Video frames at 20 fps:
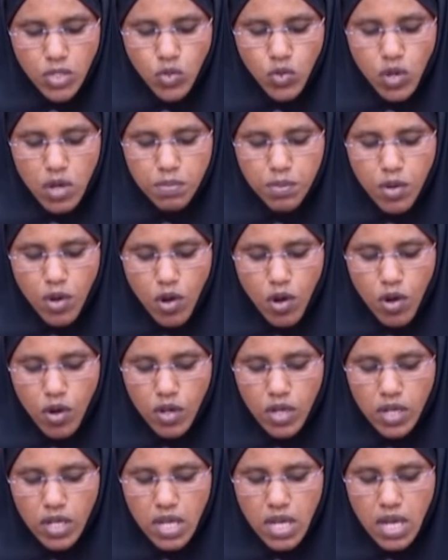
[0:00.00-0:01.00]
to
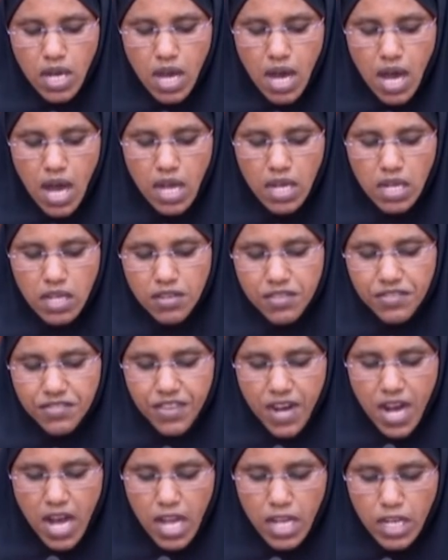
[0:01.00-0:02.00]
uphold and
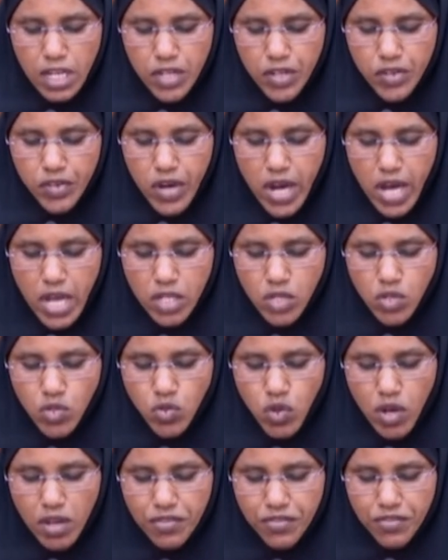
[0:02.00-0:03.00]
define rights
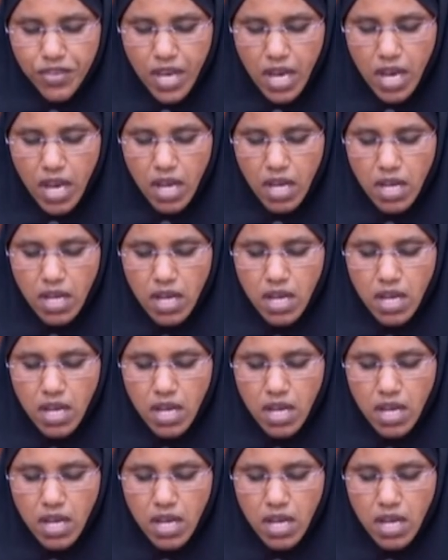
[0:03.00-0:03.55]
to a fair,